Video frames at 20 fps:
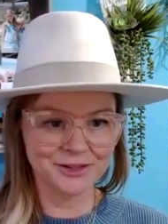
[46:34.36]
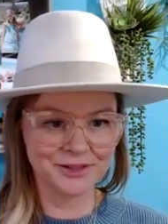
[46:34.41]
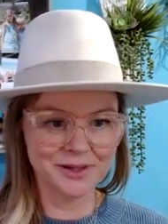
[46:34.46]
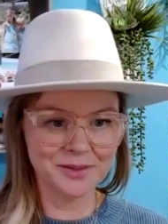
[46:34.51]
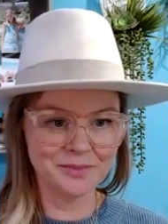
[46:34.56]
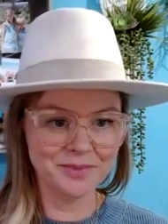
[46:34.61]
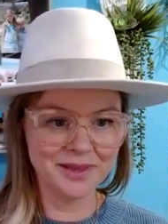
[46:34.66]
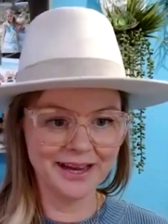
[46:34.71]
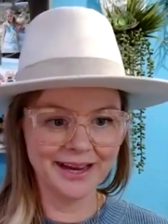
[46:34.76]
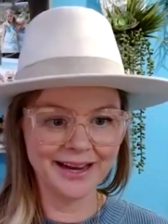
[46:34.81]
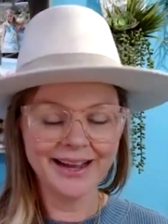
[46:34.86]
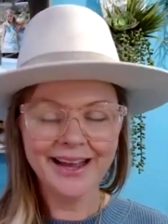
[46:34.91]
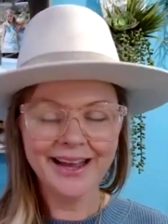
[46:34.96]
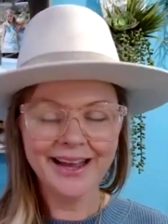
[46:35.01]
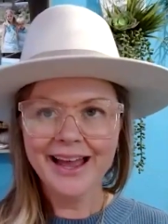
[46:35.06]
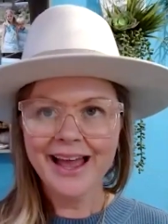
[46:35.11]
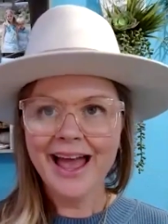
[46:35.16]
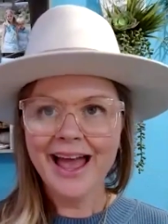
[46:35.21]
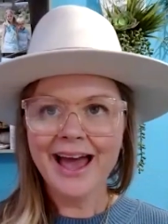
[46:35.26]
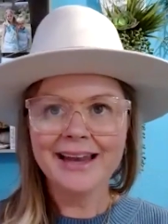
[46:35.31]
or something.
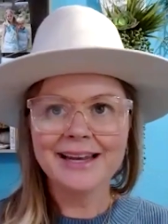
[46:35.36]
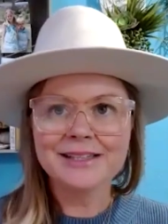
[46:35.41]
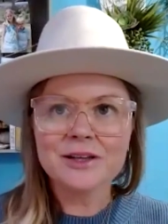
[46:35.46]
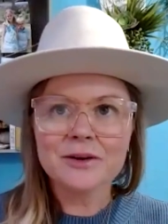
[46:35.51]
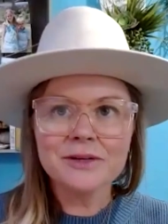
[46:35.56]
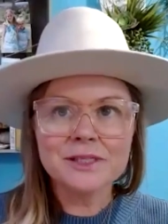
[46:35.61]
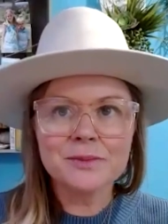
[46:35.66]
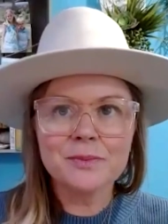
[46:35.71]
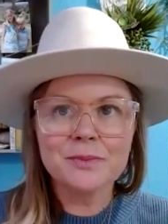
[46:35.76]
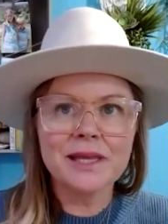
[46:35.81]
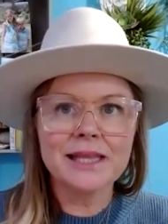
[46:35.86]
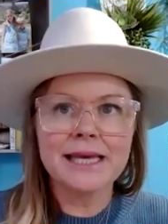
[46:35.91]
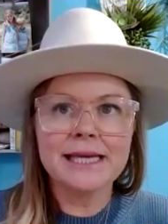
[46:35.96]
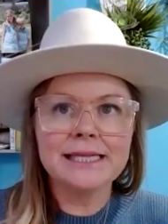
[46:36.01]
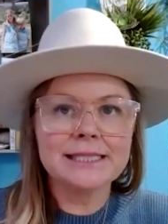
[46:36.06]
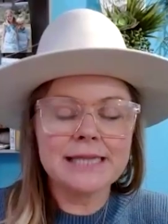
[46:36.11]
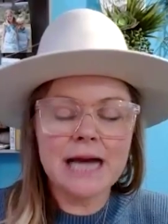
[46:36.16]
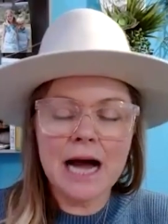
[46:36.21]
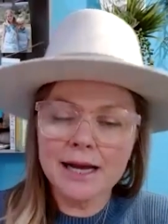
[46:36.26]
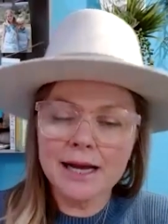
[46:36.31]
And he's always been,
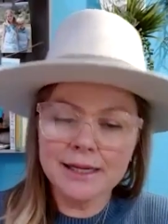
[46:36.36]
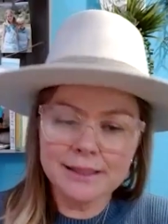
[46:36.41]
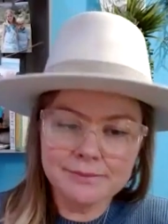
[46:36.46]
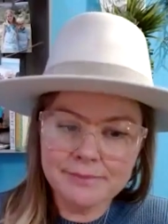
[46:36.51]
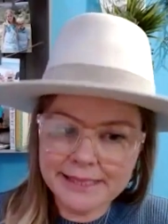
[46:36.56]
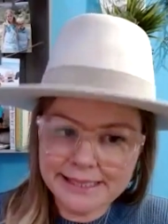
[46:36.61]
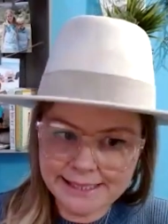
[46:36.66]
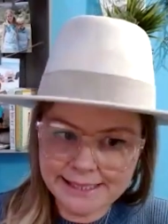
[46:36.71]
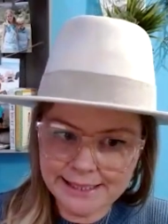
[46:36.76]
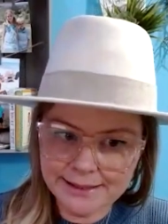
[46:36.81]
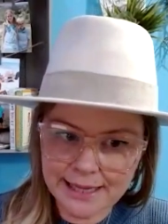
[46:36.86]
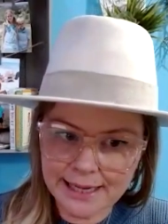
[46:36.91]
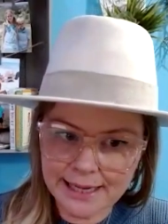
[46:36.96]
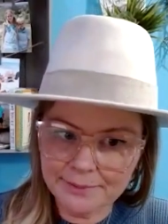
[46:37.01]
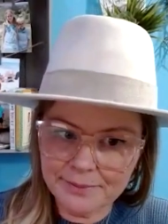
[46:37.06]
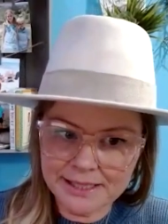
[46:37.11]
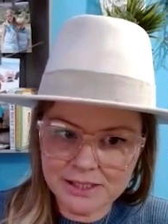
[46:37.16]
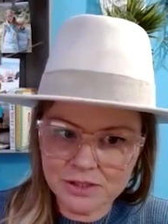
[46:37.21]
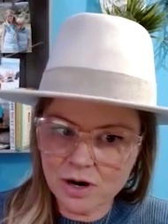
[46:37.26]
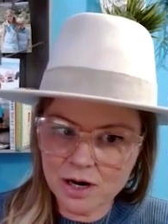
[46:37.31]
he's not
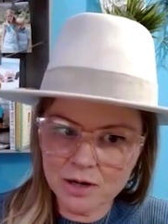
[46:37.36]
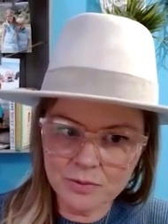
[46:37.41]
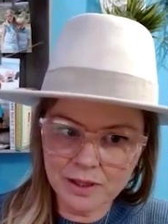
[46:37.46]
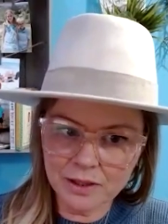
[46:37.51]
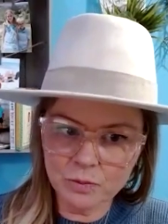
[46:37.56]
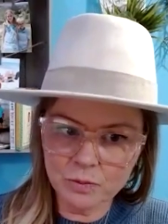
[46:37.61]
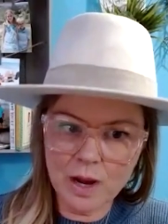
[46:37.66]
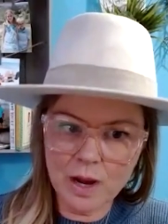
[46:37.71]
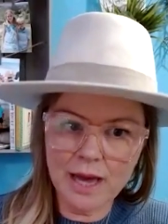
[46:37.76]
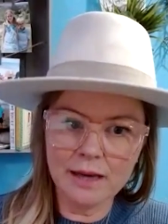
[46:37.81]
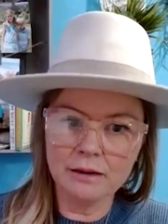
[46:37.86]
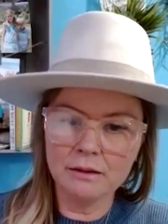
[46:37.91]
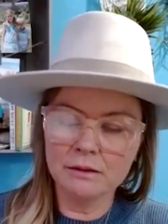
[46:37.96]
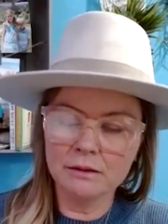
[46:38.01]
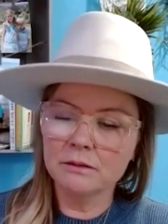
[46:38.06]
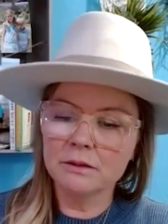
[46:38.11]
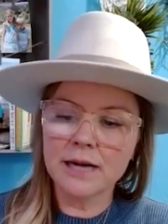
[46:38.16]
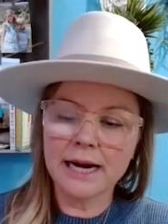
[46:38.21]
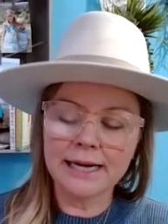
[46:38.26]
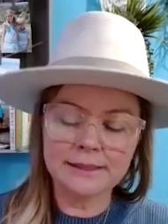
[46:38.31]
my strong-willed one,
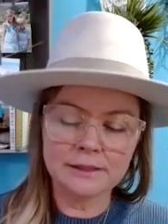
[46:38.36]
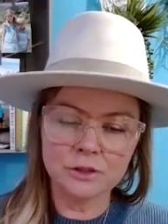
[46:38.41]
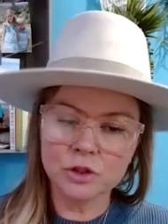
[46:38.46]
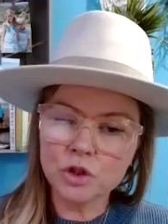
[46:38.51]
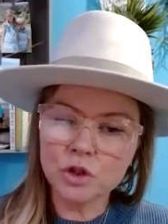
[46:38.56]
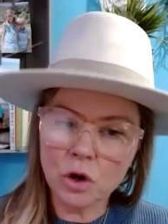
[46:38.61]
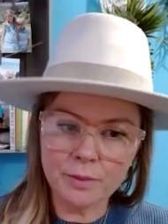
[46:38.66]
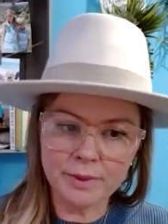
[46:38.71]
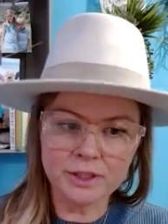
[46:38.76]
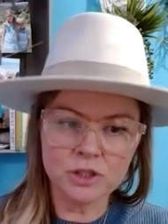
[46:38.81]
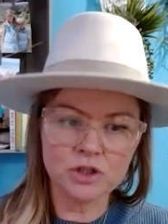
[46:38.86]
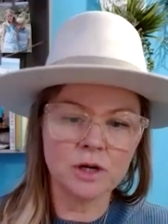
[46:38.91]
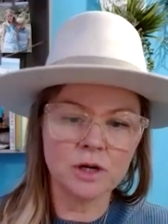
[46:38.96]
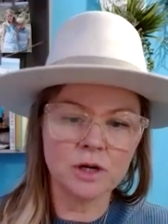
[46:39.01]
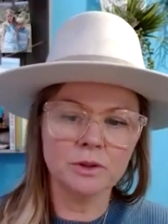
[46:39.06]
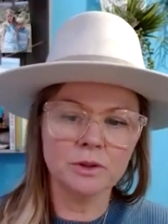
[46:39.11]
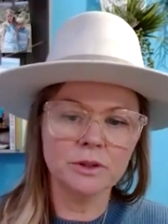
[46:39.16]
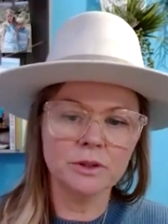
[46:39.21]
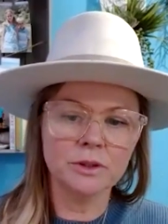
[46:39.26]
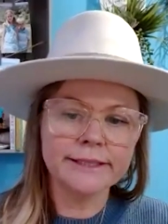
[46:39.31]
gotten so much
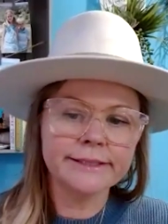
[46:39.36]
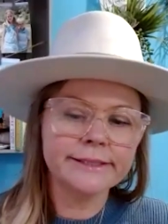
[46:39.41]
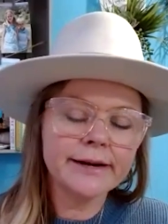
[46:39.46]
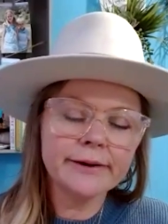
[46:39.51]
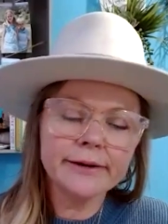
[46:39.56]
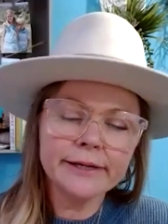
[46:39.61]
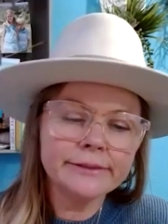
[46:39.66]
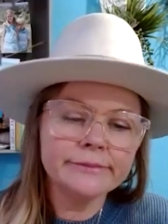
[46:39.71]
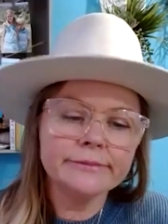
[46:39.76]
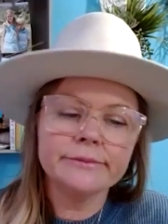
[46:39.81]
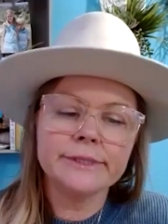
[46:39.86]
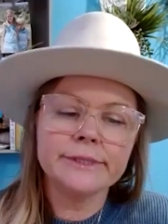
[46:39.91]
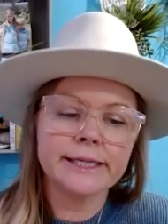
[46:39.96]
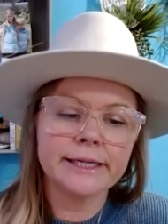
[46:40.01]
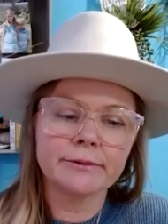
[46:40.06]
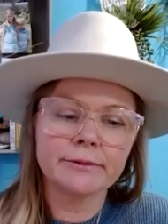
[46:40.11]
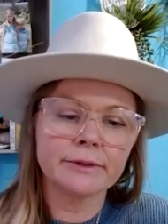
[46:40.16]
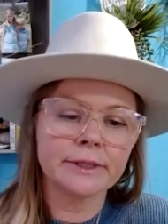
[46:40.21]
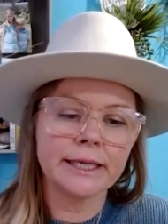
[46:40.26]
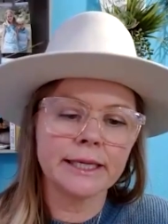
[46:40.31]
trouble. Like Taryn
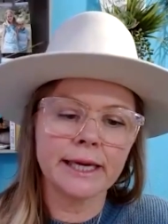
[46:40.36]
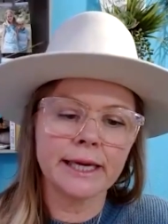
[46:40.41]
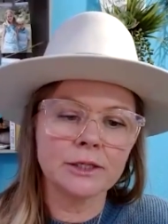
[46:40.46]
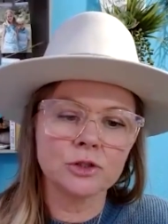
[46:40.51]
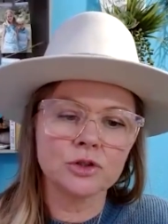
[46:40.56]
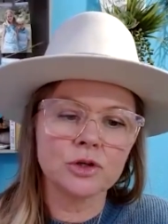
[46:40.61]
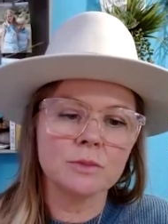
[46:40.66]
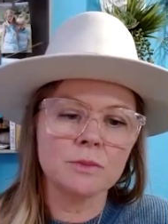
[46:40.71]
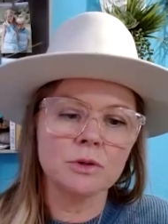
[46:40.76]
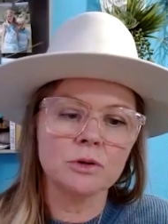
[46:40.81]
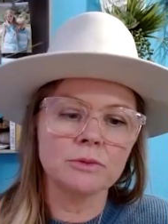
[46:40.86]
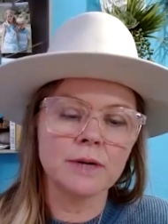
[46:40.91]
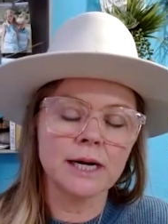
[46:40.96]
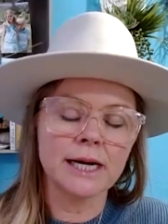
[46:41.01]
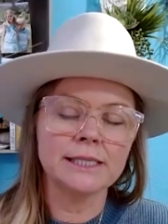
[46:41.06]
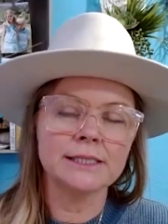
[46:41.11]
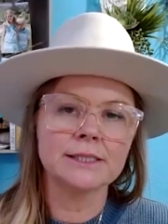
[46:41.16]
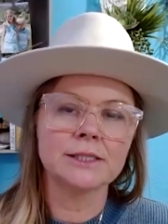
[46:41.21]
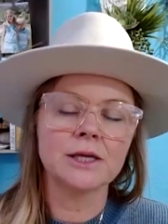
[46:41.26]
didn't really get in trouble, right?